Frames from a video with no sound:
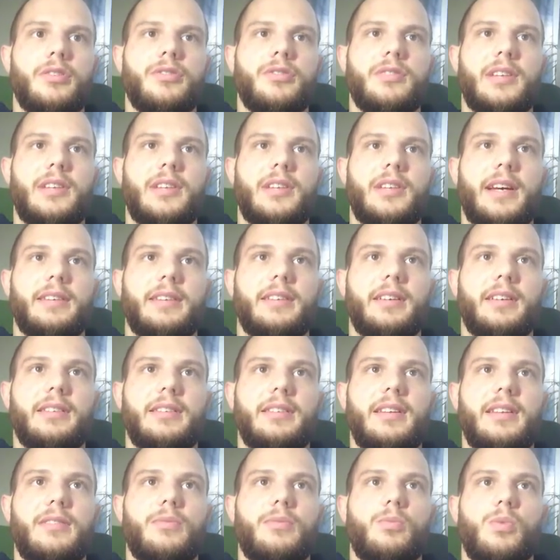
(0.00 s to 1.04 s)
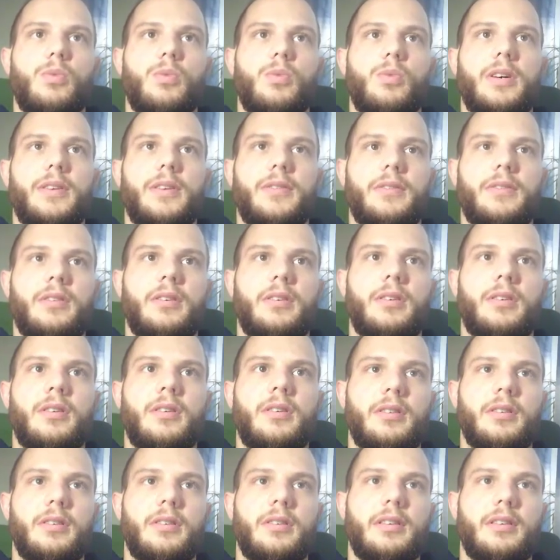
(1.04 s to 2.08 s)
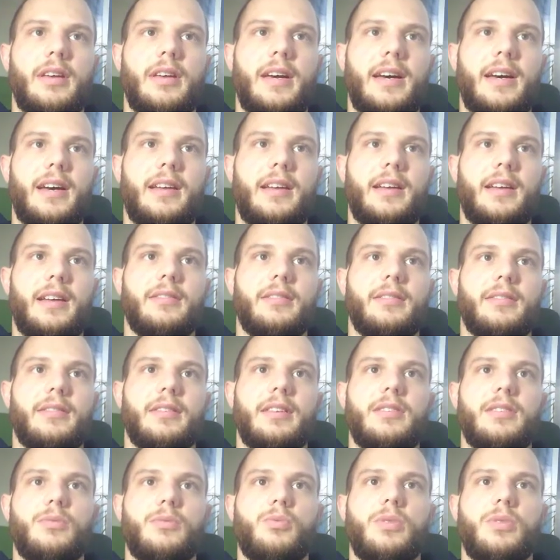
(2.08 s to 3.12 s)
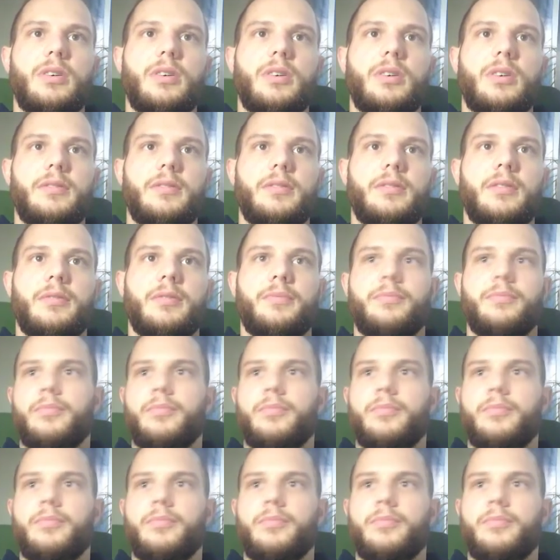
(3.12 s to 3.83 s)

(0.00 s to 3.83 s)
Selecting this one and this one,